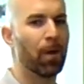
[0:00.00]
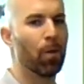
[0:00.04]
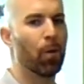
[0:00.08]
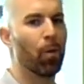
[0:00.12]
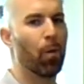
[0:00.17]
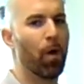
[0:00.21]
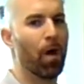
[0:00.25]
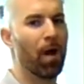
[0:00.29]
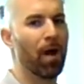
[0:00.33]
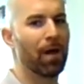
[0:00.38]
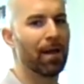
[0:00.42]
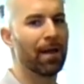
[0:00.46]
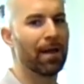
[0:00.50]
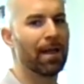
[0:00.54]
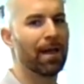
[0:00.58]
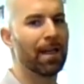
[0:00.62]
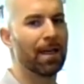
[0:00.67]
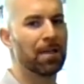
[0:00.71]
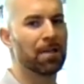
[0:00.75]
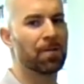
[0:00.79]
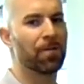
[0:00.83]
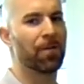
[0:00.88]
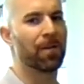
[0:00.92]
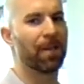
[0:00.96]
One
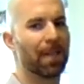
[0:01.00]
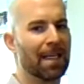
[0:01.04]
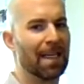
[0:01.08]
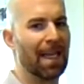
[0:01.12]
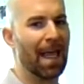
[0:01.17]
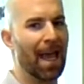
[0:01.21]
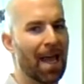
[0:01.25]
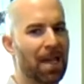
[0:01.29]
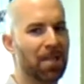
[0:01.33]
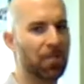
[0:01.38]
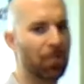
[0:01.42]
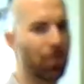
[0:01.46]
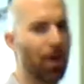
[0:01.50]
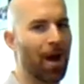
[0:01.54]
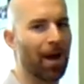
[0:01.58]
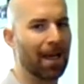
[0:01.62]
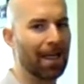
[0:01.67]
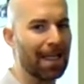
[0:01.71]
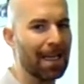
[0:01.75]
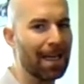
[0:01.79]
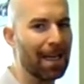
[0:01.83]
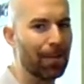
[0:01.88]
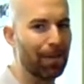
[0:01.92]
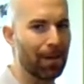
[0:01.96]
is for the
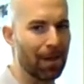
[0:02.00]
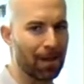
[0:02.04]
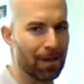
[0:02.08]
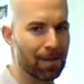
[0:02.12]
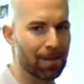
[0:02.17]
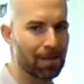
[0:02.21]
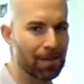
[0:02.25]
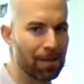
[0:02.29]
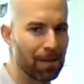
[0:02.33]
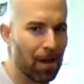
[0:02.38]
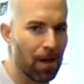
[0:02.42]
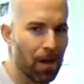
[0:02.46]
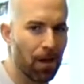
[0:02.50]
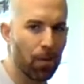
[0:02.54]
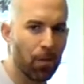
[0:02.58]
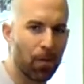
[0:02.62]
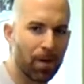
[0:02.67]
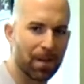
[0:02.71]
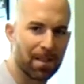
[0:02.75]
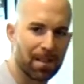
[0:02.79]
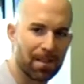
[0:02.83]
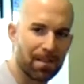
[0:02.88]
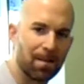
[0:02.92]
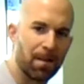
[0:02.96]
gastrocnemius,
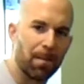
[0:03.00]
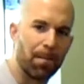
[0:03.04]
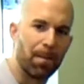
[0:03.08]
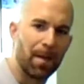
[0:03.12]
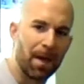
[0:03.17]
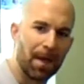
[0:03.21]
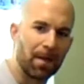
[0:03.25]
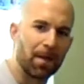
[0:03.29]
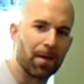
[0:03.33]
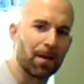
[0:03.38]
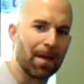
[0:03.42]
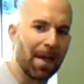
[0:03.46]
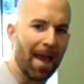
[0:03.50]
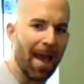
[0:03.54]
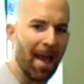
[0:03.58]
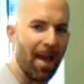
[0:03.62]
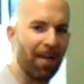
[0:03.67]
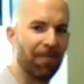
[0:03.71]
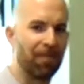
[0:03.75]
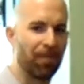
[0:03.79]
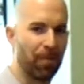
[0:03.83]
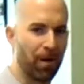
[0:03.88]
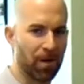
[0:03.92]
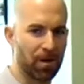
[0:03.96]
which is the bigger
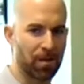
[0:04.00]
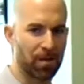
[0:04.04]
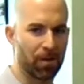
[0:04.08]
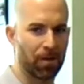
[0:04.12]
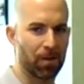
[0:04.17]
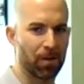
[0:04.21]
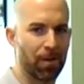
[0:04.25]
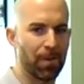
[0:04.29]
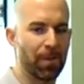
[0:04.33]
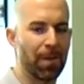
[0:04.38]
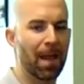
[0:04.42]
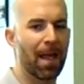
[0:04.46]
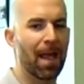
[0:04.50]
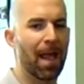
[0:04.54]
calf muscle,